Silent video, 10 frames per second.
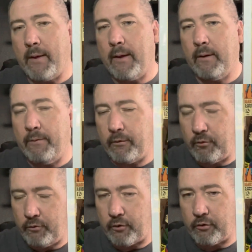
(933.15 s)
that. And this
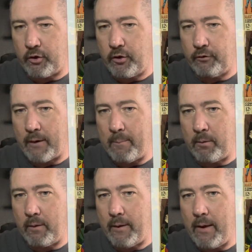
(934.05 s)
is just a good
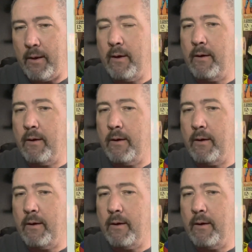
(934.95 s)
example of that.